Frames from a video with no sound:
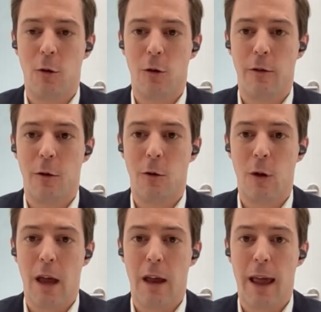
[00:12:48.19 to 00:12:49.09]
the,
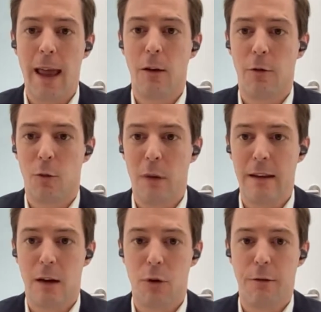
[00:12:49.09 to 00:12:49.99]
the head of the
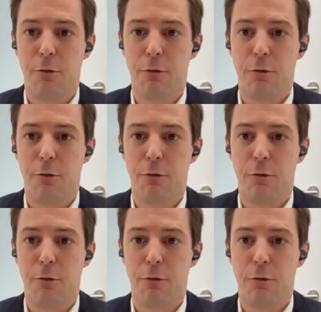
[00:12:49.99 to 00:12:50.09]
military